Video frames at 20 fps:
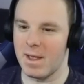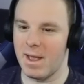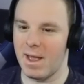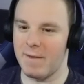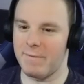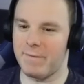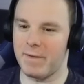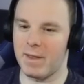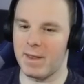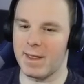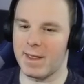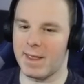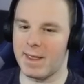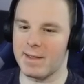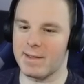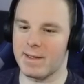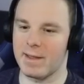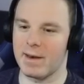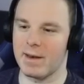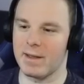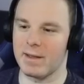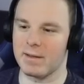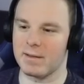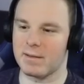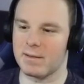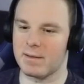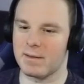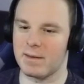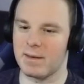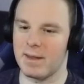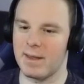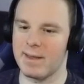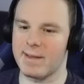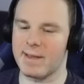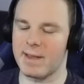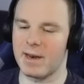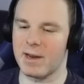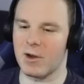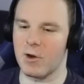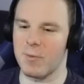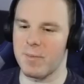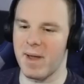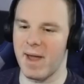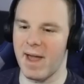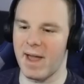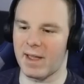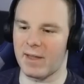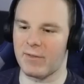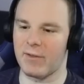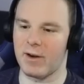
I feel like he's gonna go back.